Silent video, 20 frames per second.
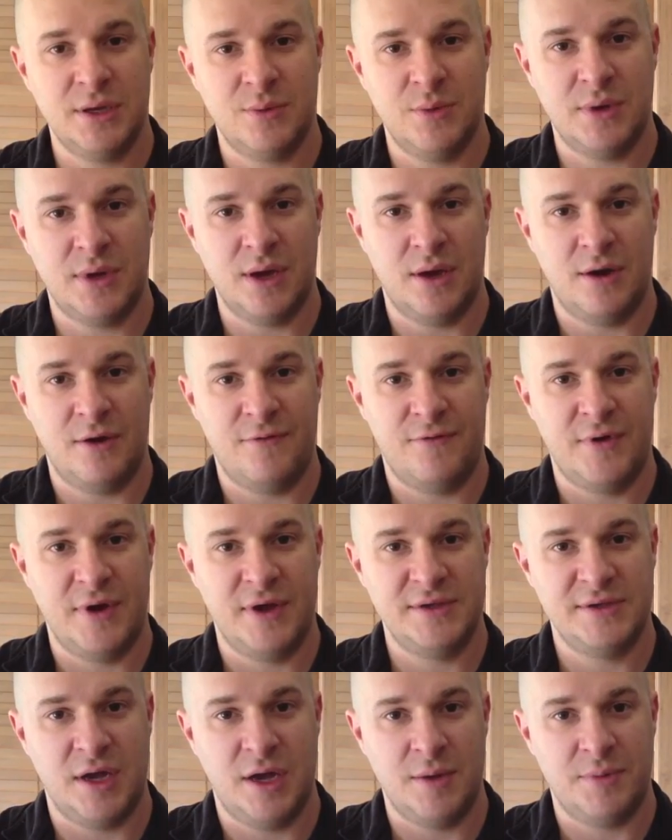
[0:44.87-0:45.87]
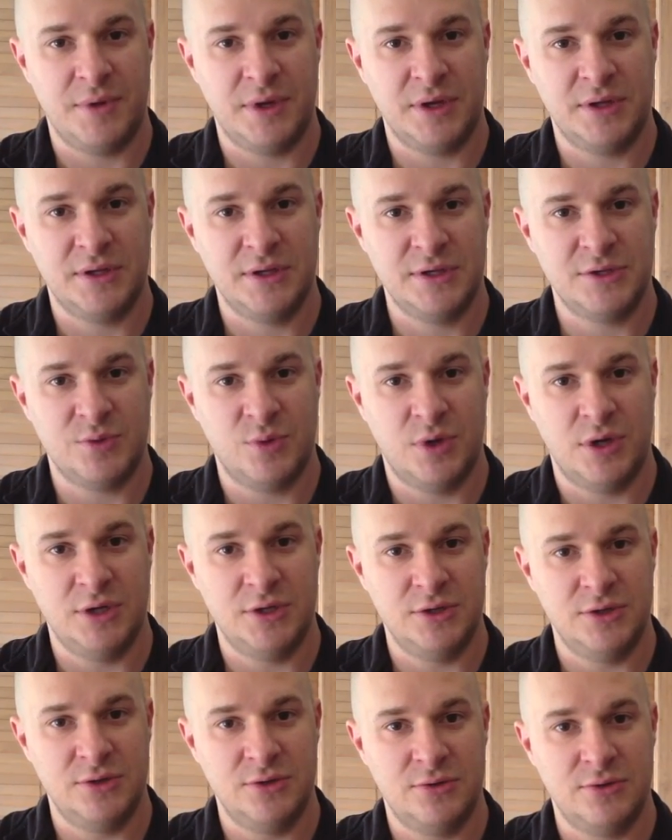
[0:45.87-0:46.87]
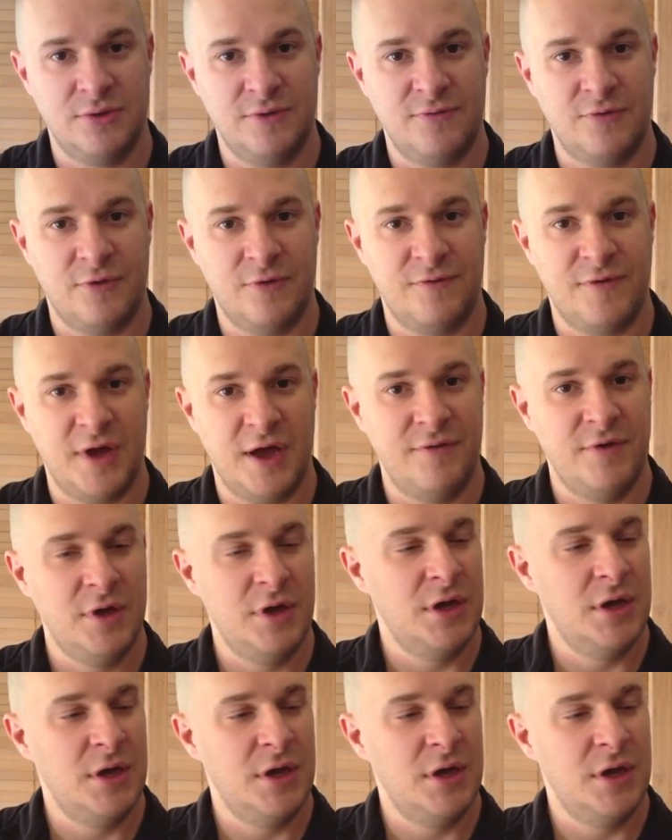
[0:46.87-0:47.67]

and we count our frets up like this, 1, 2, 3, 4, 5.